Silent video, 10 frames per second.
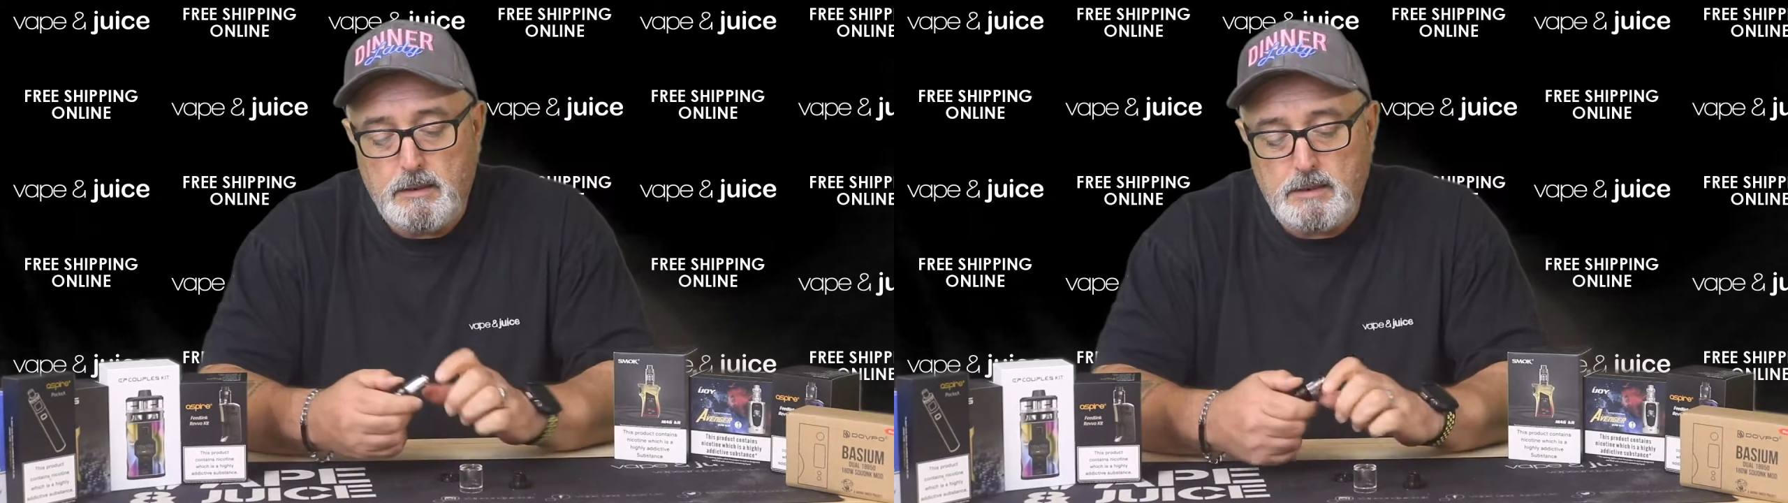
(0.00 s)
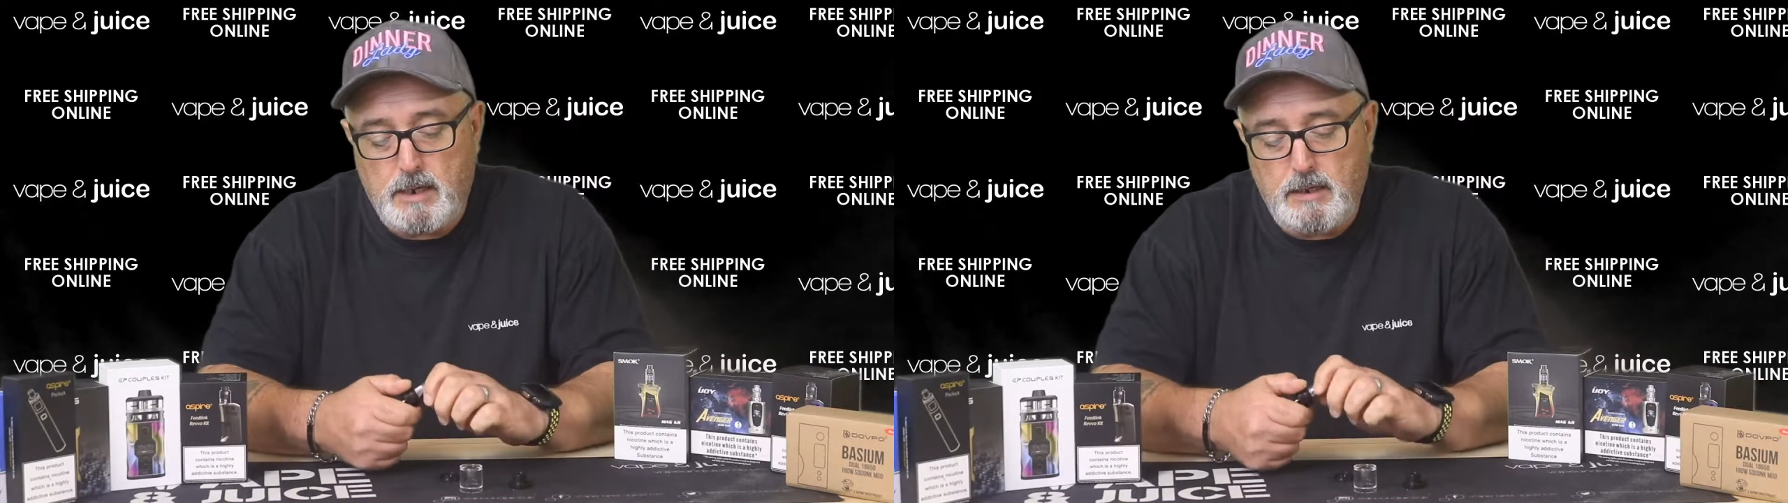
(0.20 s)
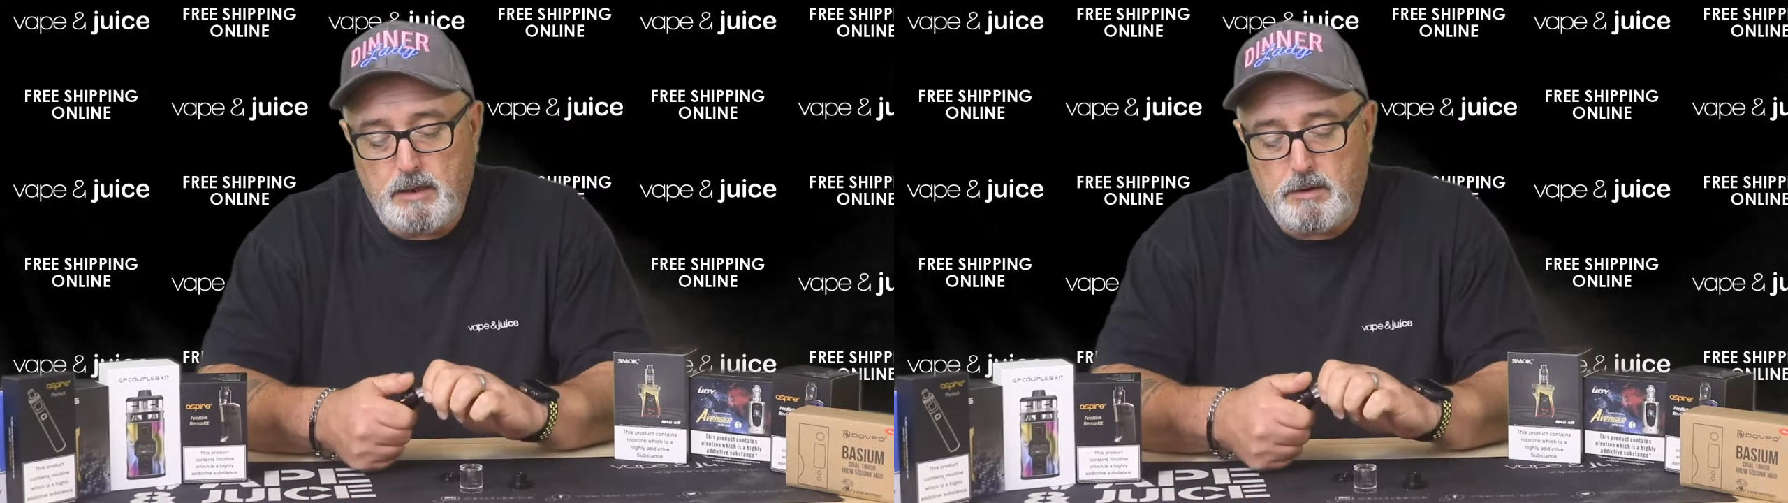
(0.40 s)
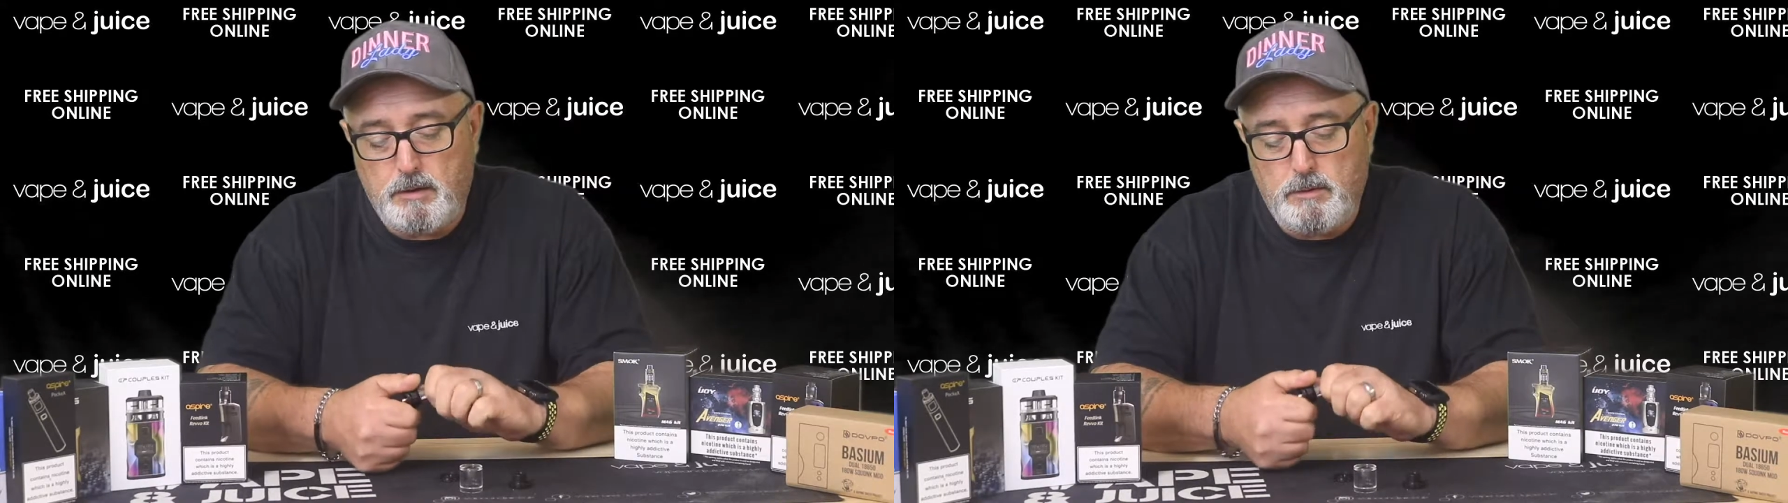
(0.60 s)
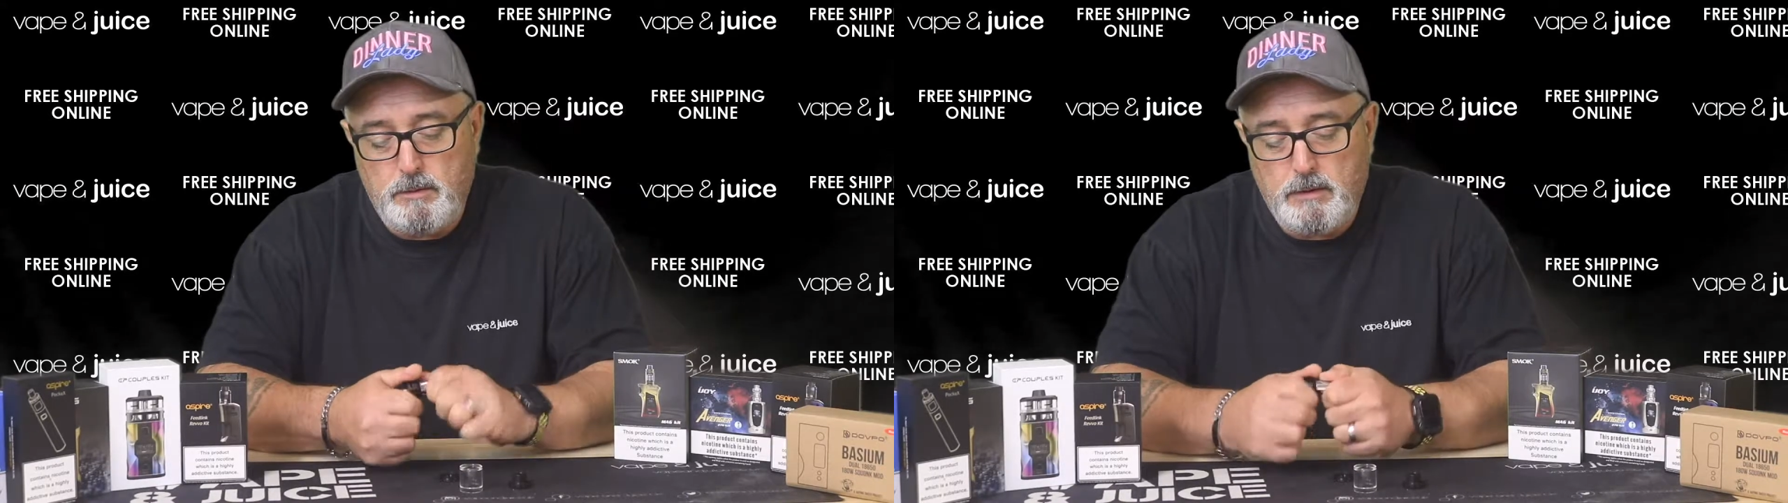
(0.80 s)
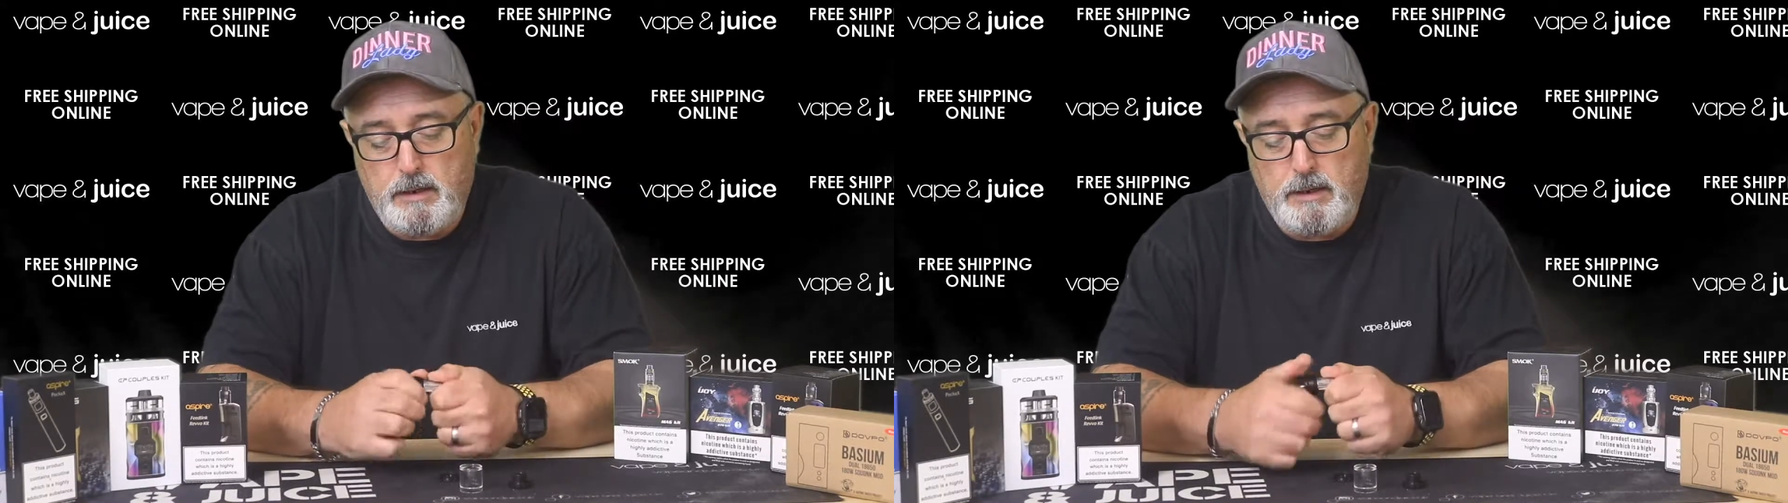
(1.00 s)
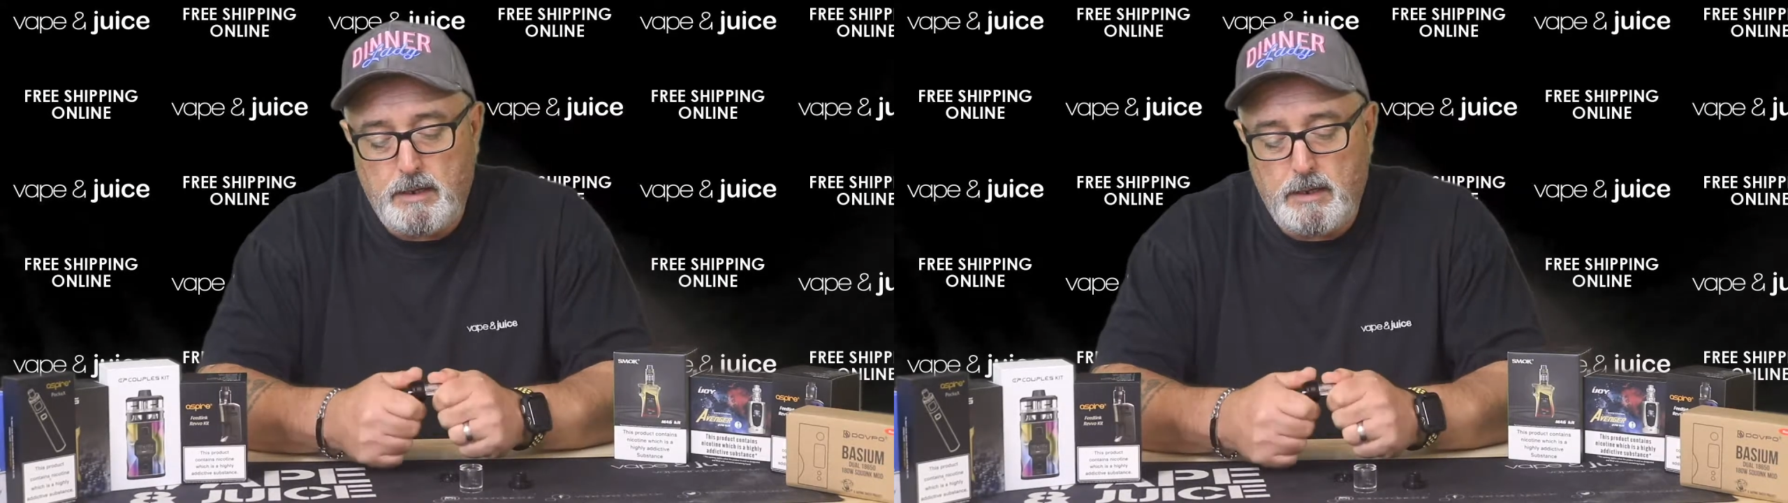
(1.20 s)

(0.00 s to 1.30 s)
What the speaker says: take your coil and